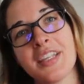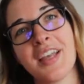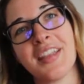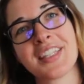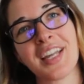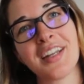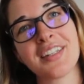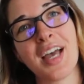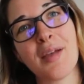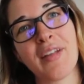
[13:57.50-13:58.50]
second
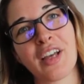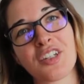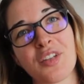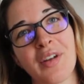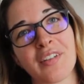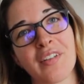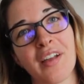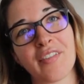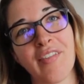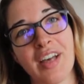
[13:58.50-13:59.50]
time it actually went a
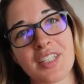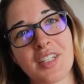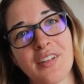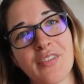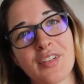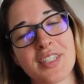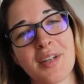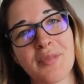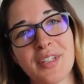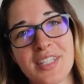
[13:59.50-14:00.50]
lot faster for
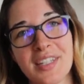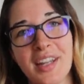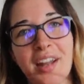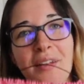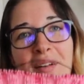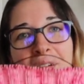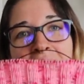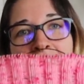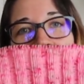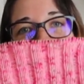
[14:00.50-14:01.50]
some reason. I don't know
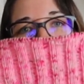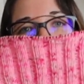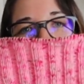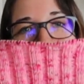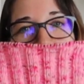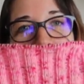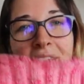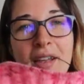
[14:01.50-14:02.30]
how, but